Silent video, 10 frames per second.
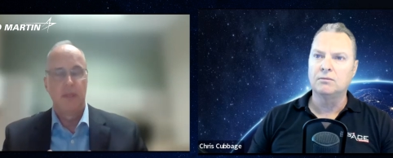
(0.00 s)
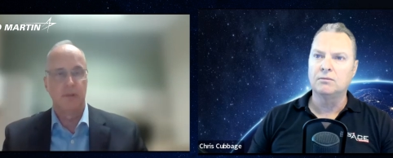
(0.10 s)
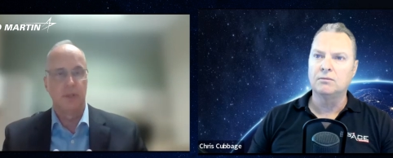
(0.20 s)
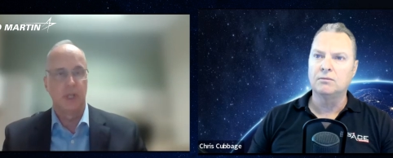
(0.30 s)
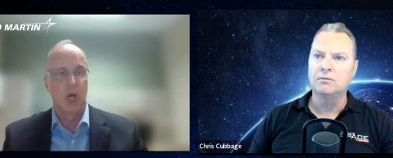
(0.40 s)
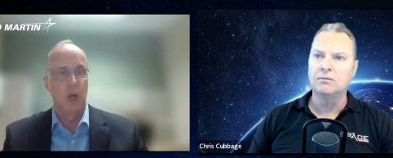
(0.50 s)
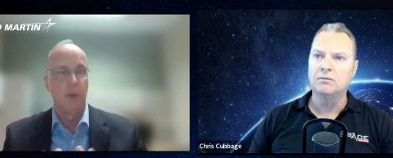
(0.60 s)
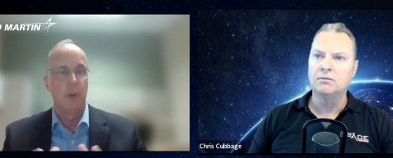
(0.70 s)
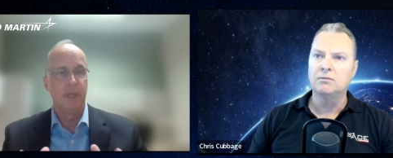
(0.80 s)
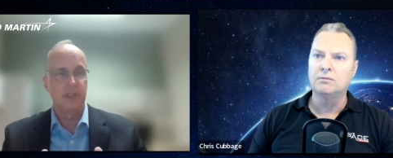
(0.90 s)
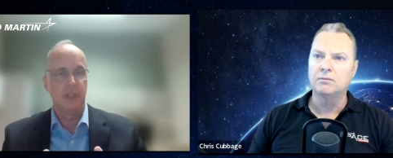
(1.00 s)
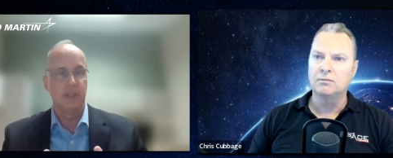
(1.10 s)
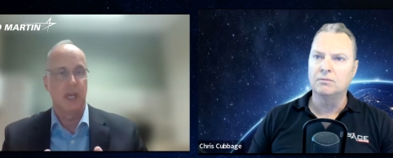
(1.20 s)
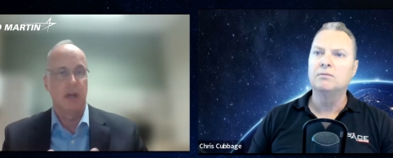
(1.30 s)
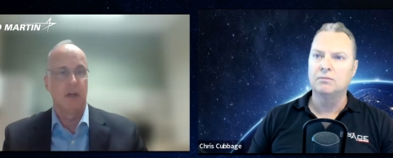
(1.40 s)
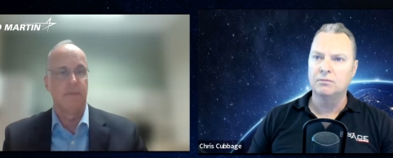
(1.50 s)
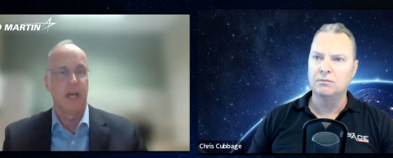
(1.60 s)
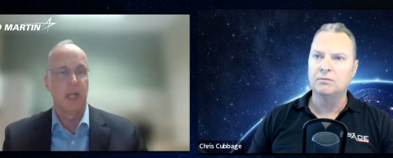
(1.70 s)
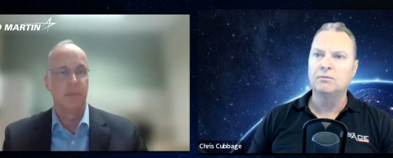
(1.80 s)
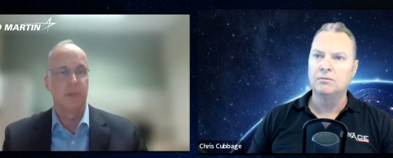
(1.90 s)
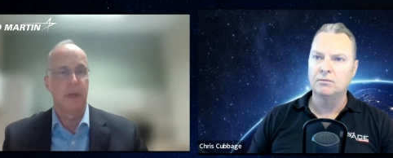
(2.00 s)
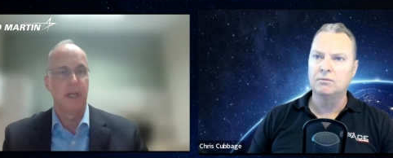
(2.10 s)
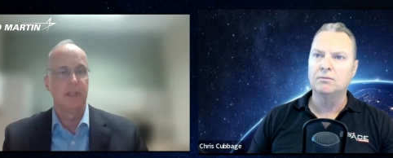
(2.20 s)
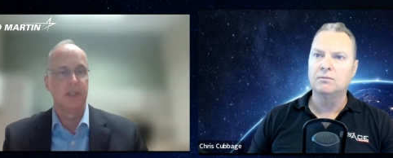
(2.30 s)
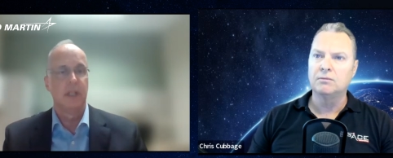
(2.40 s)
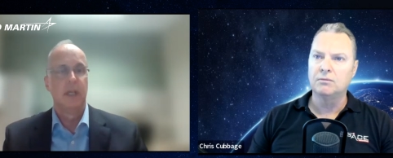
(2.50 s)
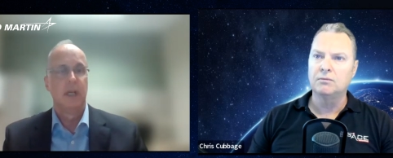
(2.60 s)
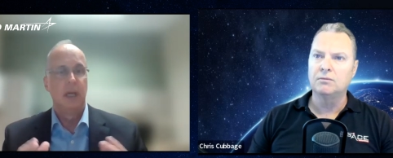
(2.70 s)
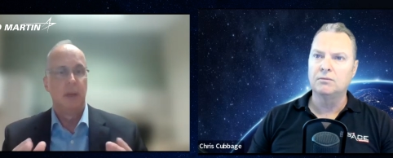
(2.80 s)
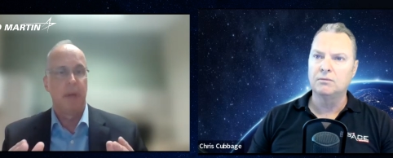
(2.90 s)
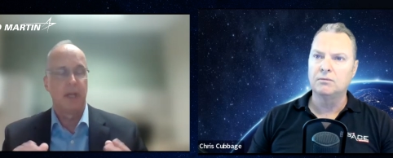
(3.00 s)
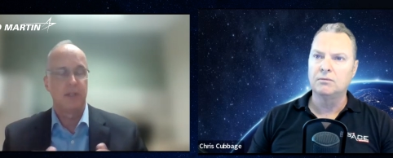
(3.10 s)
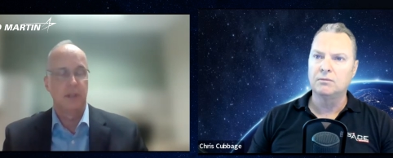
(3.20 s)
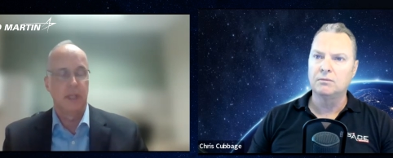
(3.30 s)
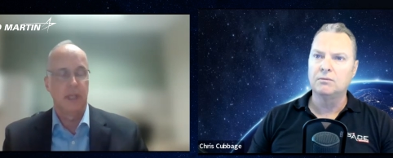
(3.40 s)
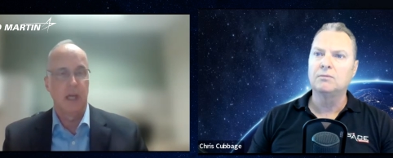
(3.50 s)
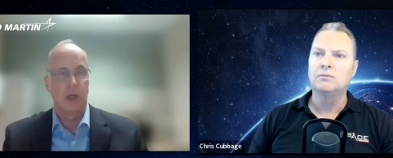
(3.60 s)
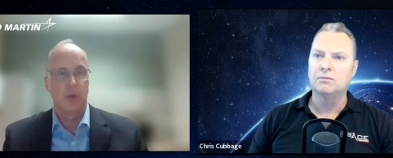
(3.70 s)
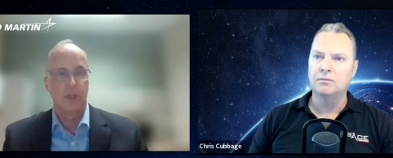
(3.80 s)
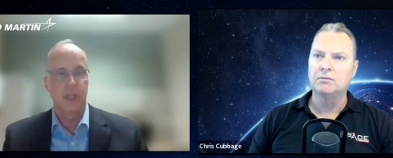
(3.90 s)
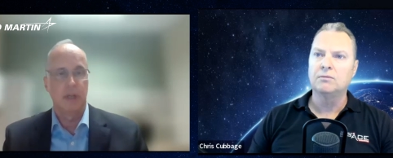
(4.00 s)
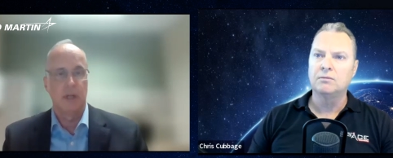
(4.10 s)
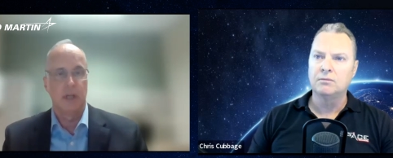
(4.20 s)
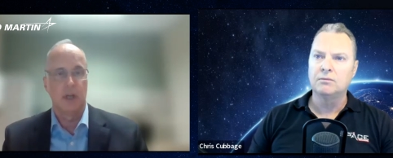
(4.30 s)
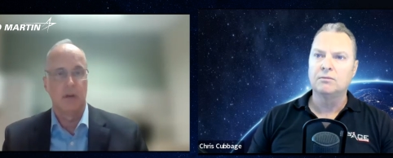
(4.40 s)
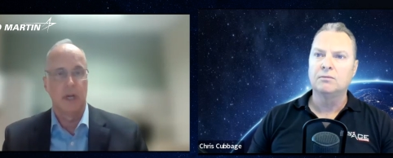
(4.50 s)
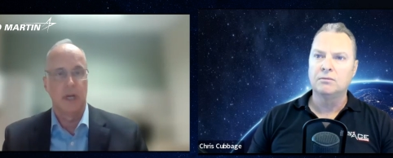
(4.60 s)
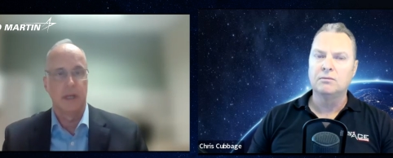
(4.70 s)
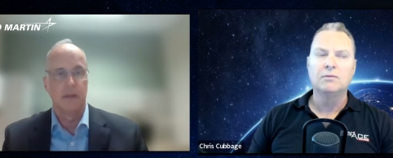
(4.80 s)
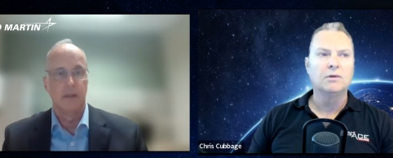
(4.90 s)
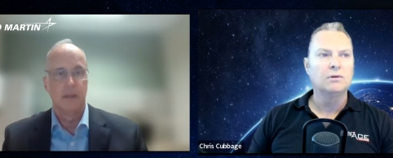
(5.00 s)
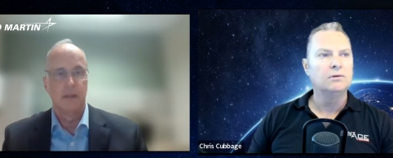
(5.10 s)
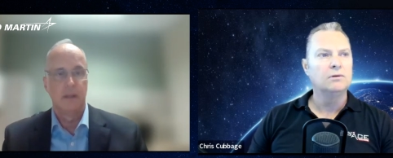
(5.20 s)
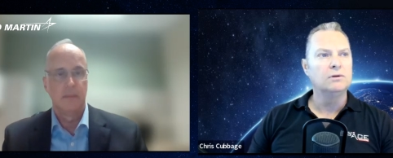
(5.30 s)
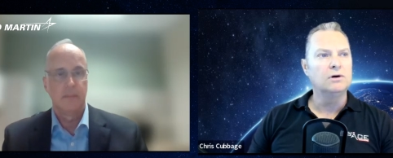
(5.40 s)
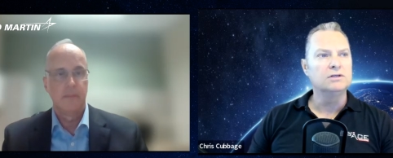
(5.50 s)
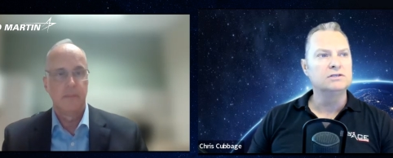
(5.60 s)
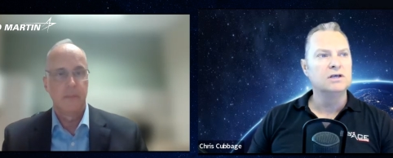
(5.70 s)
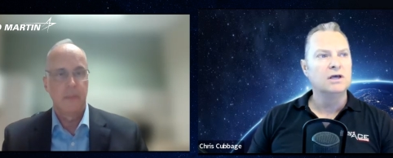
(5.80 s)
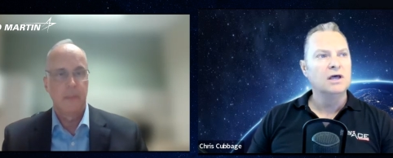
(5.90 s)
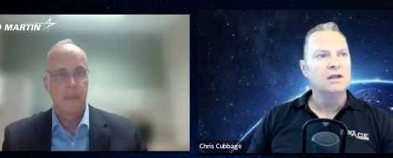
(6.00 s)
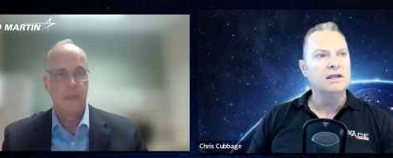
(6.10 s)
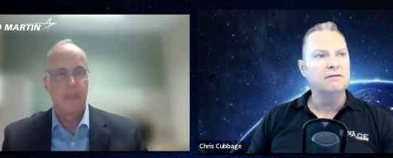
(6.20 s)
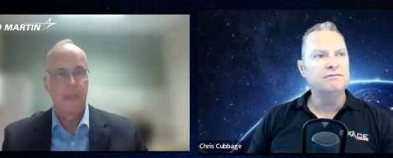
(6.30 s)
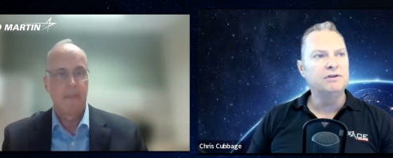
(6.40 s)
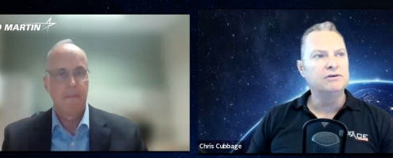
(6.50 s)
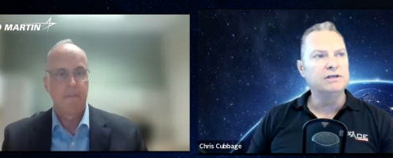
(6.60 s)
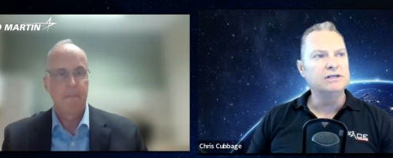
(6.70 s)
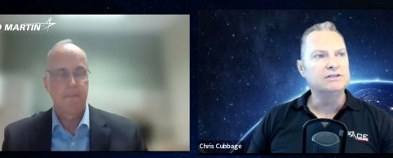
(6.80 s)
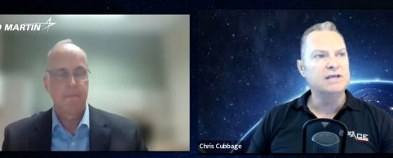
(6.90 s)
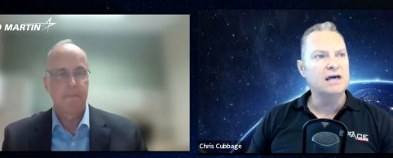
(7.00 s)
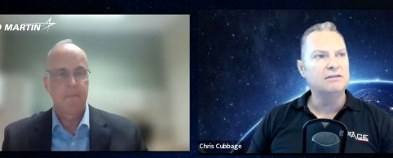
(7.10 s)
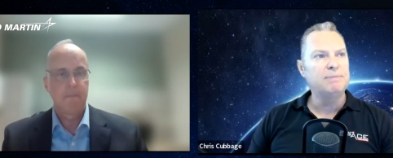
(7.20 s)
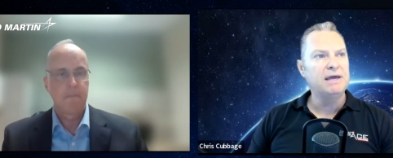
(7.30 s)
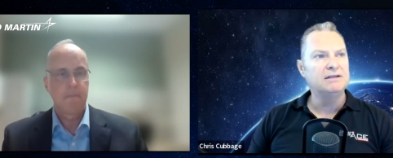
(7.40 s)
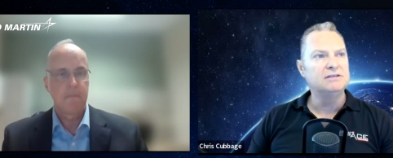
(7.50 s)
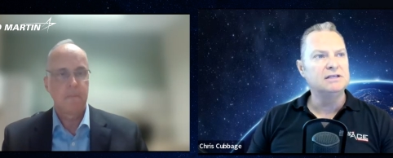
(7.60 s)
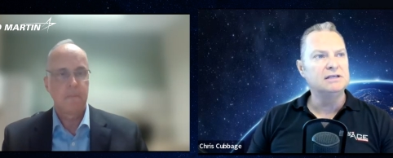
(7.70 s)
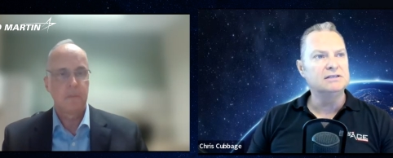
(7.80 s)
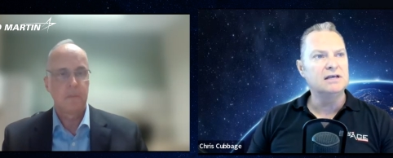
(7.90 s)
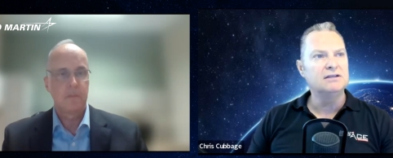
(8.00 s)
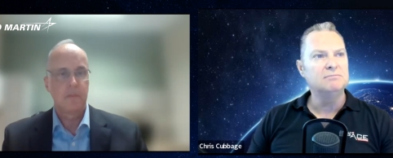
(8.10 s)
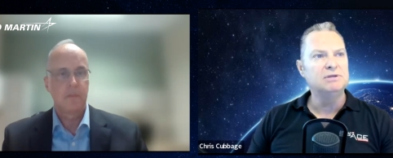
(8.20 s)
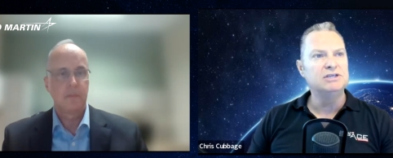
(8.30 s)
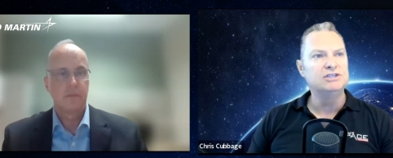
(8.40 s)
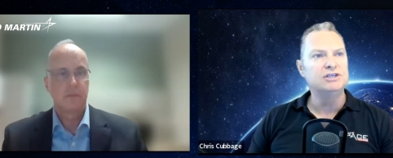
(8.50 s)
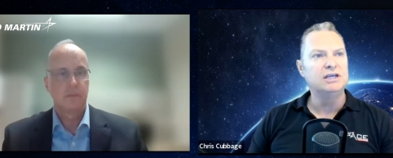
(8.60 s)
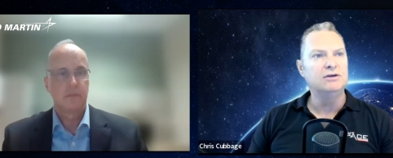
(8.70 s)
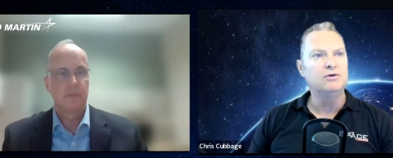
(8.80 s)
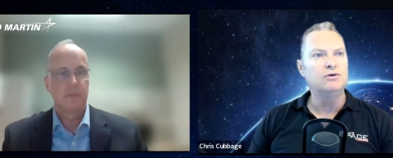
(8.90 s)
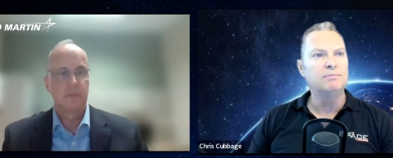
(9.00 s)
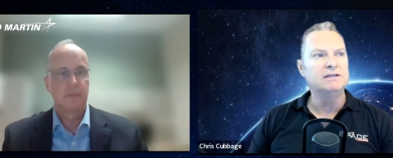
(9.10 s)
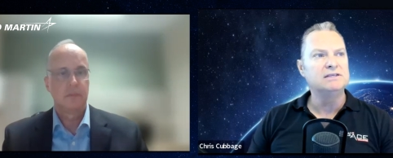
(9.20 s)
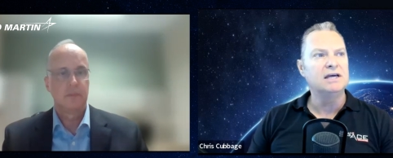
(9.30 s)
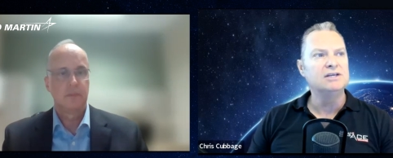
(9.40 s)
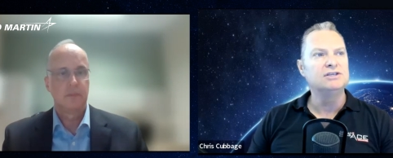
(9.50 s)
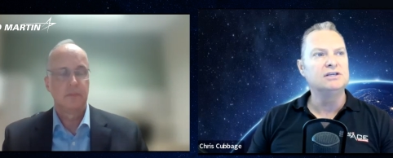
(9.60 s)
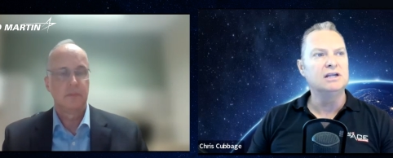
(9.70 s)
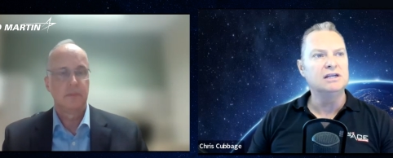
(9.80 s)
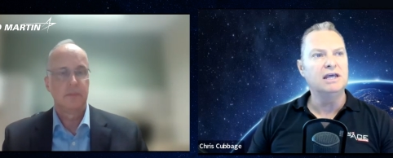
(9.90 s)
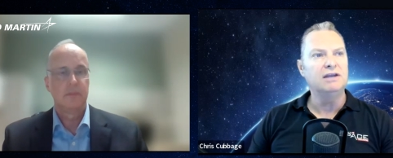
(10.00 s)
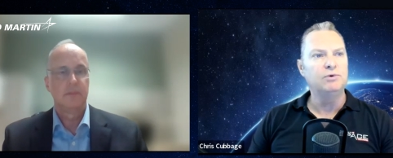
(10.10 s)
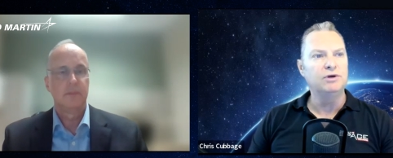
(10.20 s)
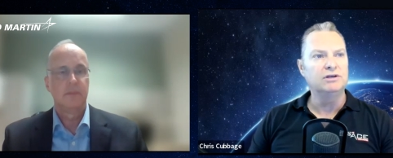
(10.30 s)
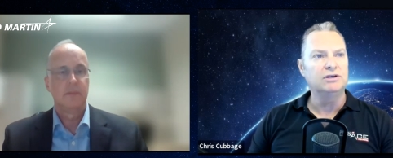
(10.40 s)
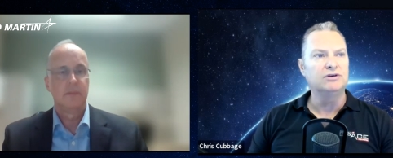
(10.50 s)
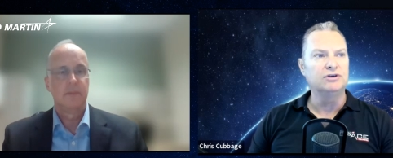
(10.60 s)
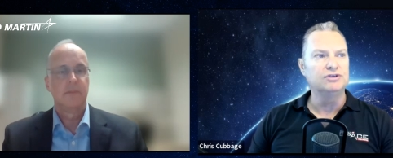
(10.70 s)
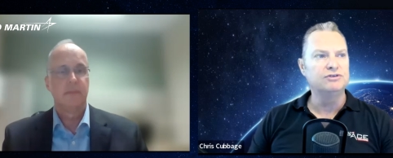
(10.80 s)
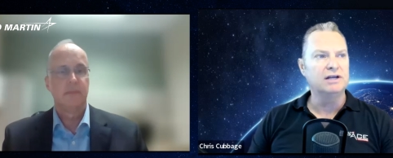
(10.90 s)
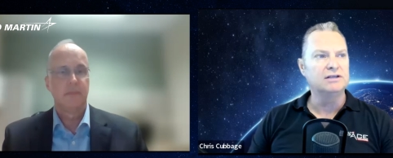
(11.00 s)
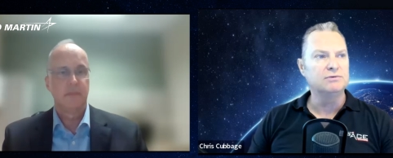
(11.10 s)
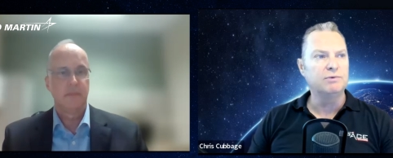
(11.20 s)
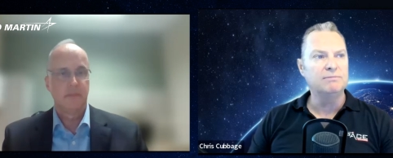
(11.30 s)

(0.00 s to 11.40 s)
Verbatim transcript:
Speaker 1: through the global business area of LM Space back to the headquarters here in Colorado.
Speaker 2: Nice. Now, for the audience, SouthPAN is the Southern Positioning Augmentation Network contract. It's a